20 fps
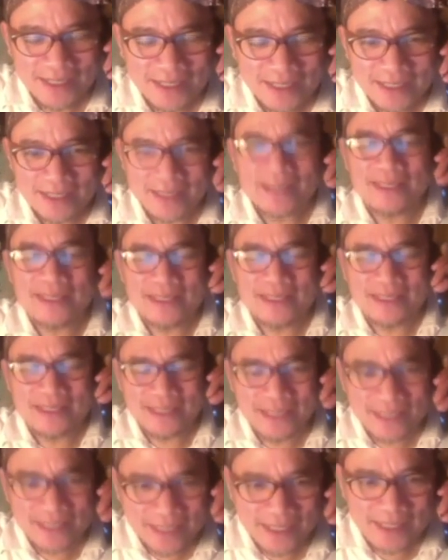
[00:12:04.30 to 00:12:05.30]
Uh,
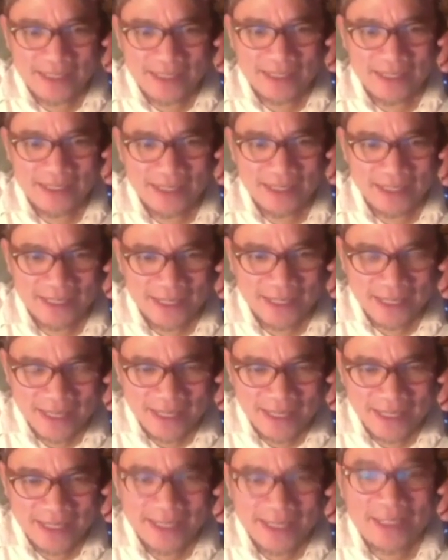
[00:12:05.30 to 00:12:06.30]
yeah, uh,
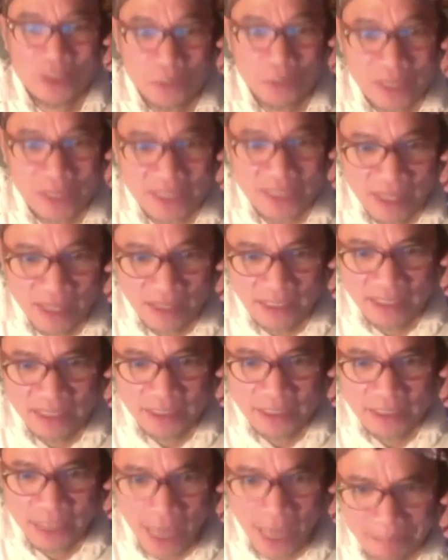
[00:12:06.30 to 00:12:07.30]
it's Rizal and
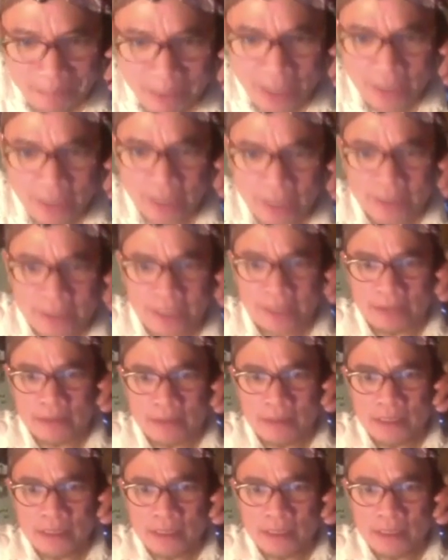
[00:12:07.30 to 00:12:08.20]
it's happening again.